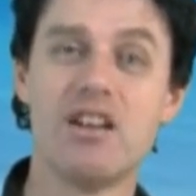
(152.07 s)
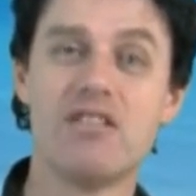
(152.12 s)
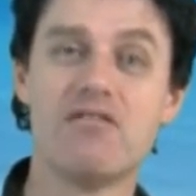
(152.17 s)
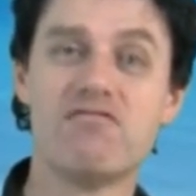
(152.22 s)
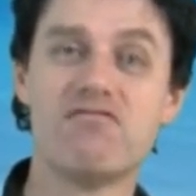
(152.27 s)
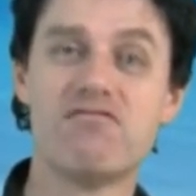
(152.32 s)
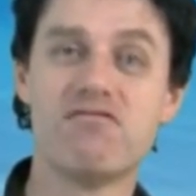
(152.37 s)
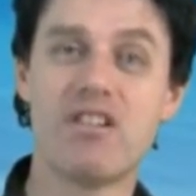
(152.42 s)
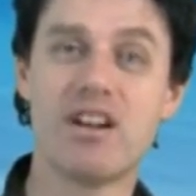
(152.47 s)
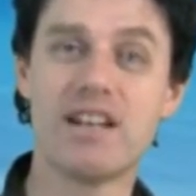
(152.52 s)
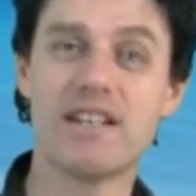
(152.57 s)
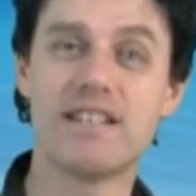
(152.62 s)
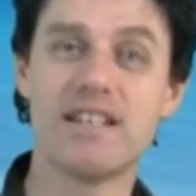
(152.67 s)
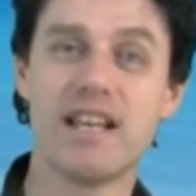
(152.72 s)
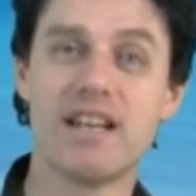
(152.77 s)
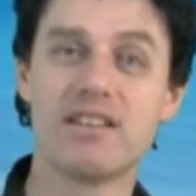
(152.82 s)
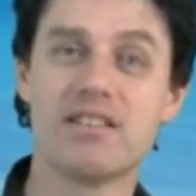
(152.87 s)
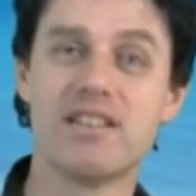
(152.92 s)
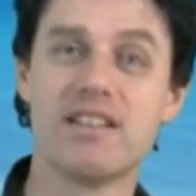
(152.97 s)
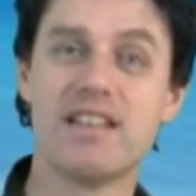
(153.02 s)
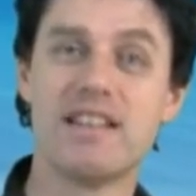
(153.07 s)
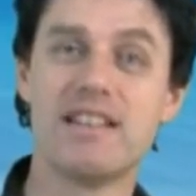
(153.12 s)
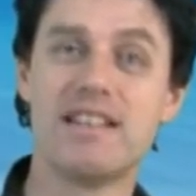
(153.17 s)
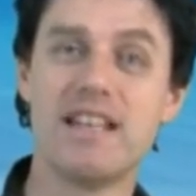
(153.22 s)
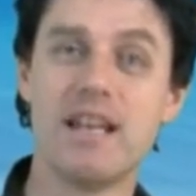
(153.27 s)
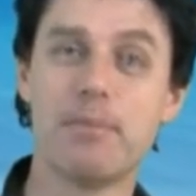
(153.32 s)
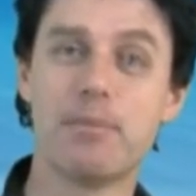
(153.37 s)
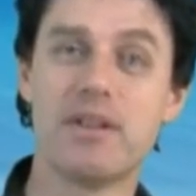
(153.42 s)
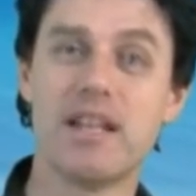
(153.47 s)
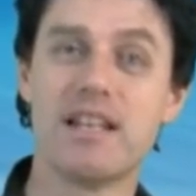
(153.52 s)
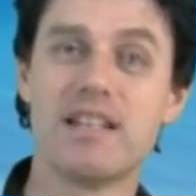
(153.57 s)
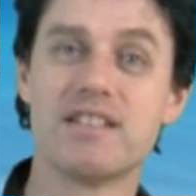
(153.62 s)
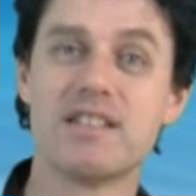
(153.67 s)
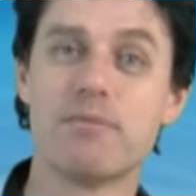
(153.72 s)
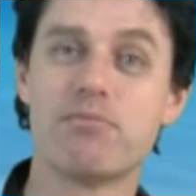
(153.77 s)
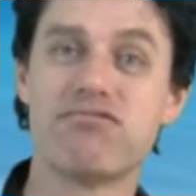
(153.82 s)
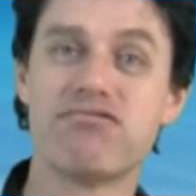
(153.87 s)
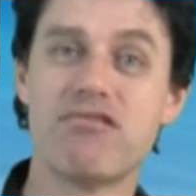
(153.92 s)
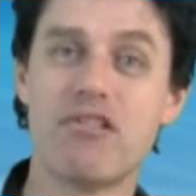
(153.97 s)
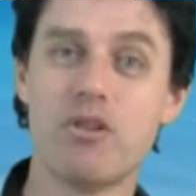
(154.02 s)
right down to the depth that is
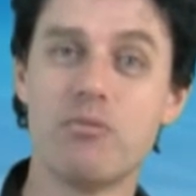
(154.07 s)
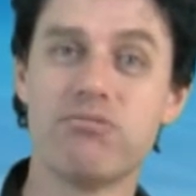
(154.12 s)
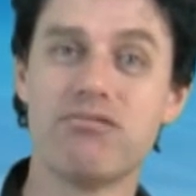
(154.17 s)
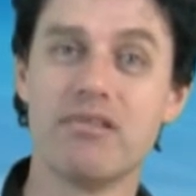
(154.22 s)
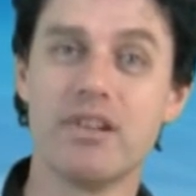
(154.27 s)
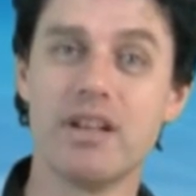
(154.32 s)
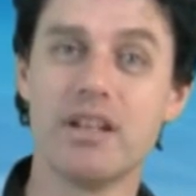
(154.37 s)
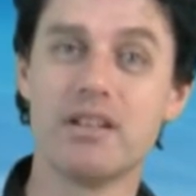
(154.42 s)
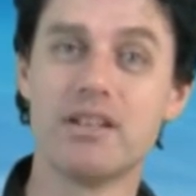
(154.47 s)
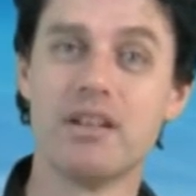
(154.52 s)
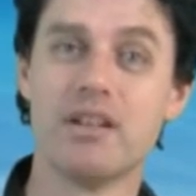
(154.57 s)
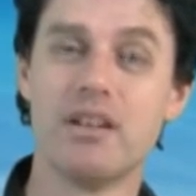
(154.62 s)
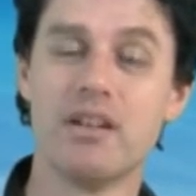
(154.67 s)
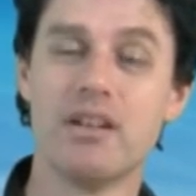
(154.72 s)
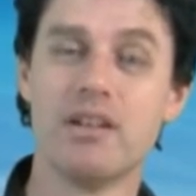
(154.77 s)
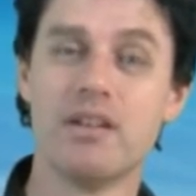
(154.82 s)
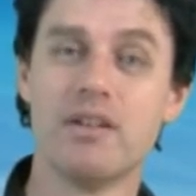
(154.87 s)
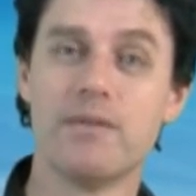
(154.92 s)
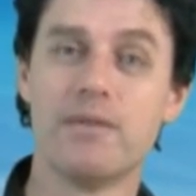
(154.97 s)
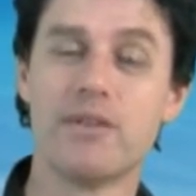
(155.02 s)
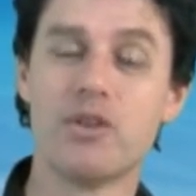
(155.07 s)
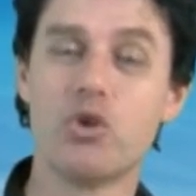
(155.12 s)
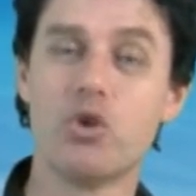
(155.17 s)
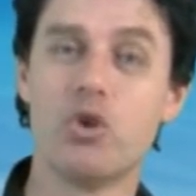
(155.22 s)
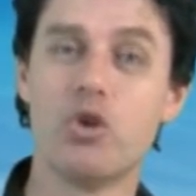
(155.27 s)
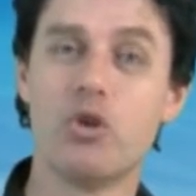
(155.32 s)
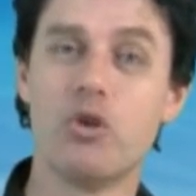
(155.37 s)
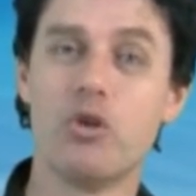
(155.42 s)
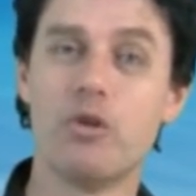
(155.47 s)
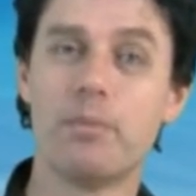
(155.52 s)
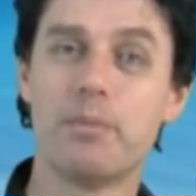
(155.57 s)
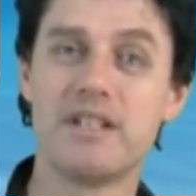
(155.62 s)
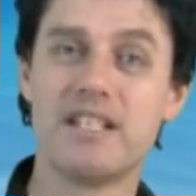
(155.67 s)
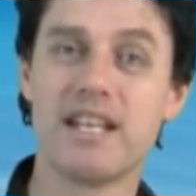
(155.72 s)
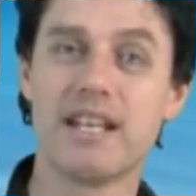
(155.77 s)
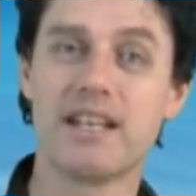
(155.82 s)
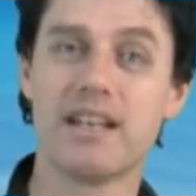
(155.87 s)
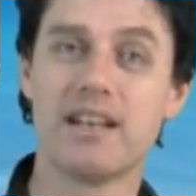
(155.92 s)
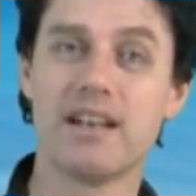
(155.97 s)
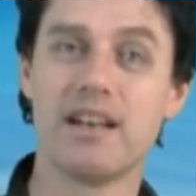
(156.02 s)
appropriate for your
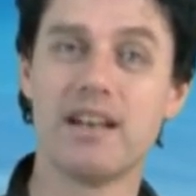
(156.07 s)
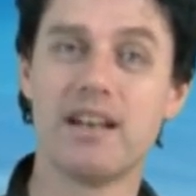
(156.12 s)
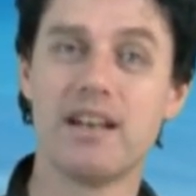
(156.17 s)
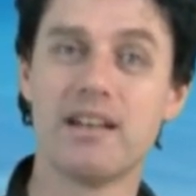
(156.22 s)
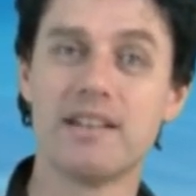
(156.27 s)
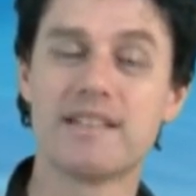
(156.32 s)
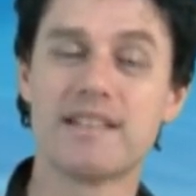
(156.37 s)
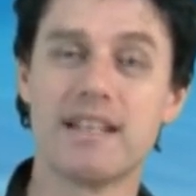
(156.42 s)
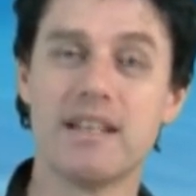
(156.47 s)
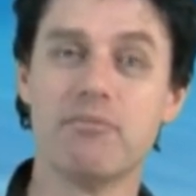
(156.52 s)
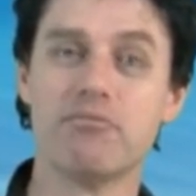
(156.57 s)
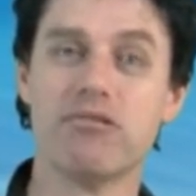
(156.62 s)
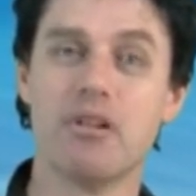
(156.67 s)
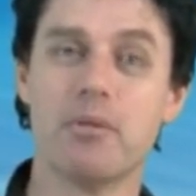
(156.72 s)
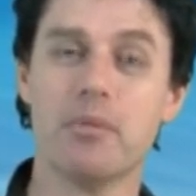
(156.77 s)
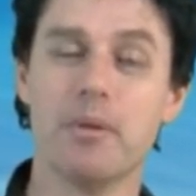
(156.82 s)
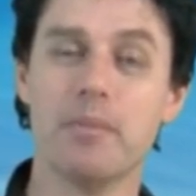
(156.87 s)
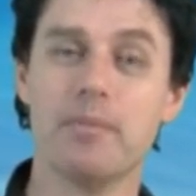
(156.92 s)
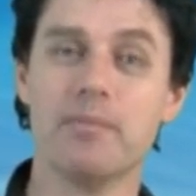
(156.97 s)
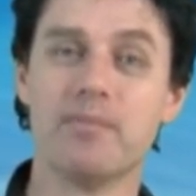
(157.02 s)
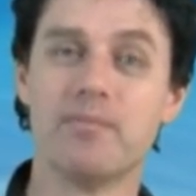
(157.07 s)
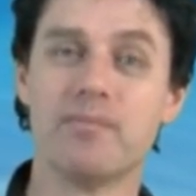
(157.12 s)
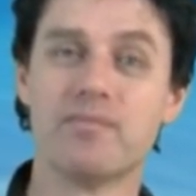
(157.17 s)
particular skin problem.